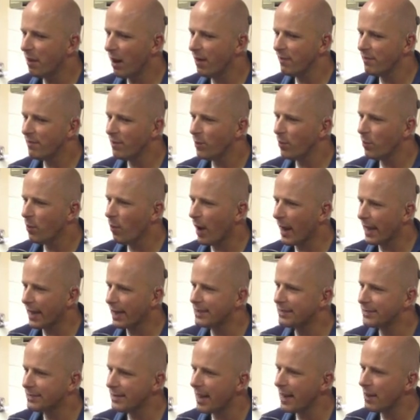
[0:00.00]
But I feel quite
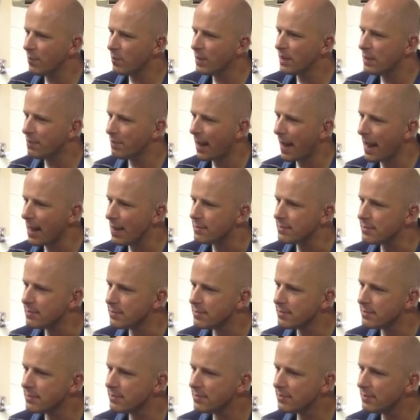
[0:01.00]
content with the
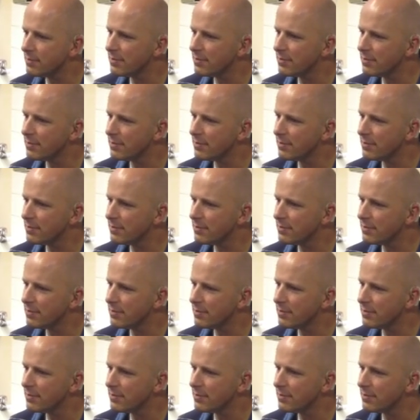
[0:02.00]
balance.